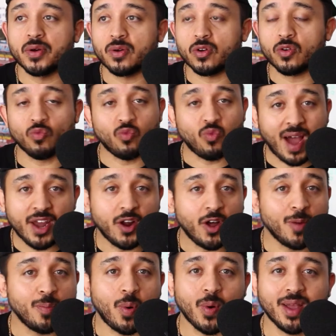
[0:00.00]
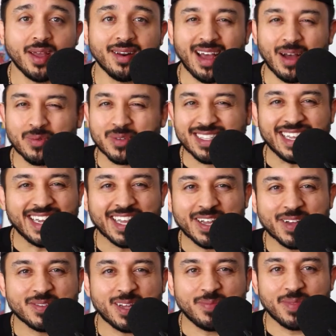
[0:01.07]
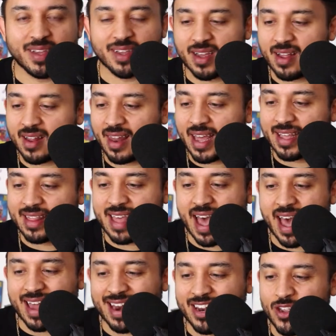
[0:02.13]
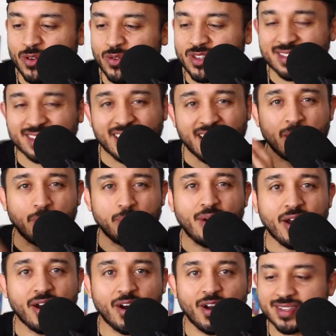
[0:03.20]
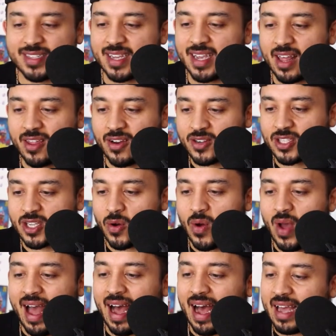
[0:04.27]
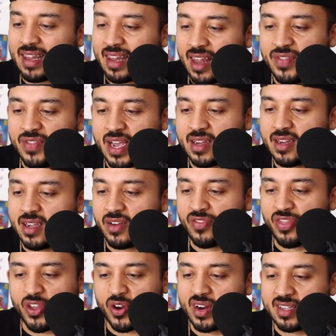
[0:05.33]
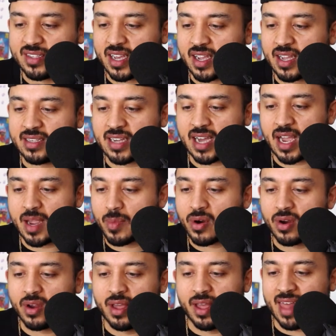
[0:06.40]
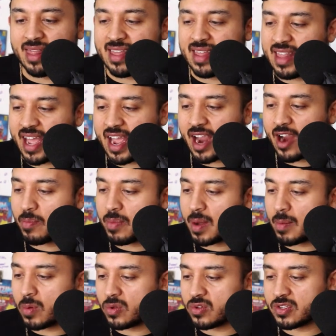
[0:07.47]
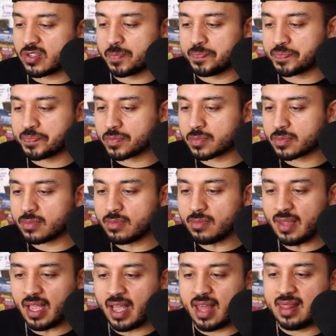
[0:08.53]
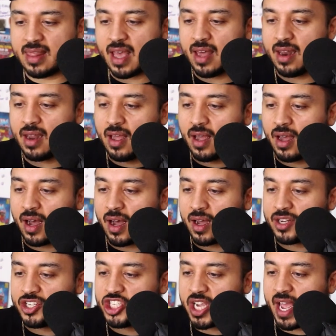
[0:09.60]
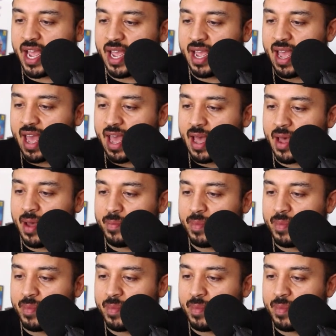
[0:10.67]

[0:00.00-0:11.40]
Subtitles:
right on point. I was thinking of something like that, and you just kind of brought it all together. So I love the idea of 30-second timer and then the air bubbles. And then J.M.